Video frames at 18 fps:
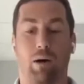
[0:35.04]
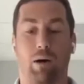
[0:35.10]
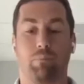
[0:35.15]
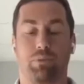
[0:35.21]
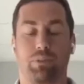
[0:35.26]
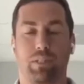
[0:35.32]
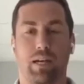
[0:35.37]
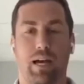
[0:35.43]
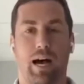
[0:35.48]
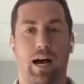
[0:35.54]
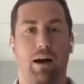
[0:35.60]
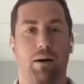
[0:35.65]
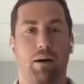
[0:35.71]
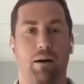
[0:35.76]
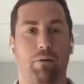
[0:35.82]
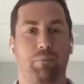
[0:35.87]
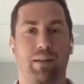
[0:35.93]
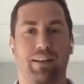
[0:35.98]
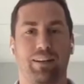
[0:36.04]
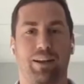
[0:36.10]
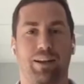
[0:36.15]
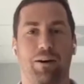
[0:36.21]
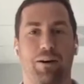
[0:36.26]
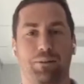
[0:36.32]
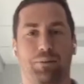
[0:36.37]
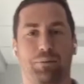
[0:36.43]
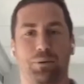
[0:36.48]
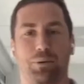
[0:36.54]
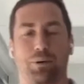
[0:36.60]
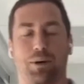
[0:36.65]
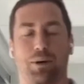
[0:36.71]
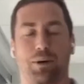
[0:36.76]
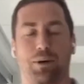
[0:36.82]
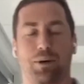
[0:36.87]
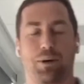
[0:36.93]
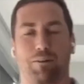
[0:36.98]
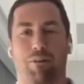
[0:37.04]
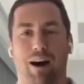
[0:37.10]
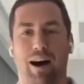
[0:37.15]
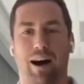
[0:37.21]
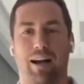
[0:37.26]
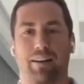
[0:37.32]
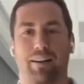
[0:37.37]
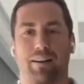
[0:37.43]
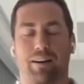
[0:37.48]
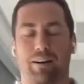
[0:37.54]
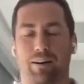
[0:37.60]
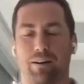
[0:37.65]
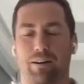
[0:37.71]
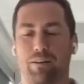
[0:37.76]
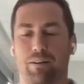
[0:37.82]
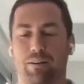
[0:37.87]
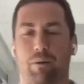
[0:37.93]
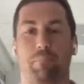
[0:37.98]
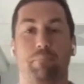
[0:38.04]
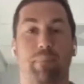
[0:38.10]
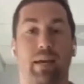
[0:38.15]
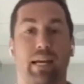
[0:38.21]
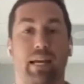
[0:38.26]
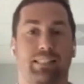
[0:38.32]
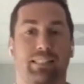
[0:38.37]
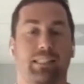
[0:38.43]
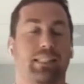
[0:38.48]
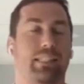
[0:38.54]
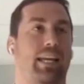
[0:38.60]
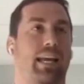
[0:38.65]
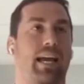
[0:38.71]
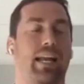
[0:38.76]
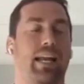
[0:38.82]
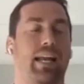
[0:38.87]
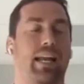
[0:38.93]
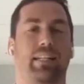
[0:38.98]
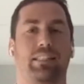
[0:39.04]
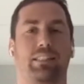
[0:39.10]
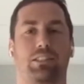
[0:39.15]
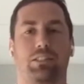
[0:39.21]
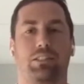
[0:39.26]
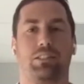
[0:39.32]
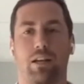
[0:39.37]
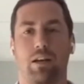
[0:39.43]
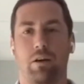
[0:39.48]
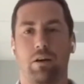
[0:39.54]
pumped. Uh, we've been going through a lot of amazing candidates.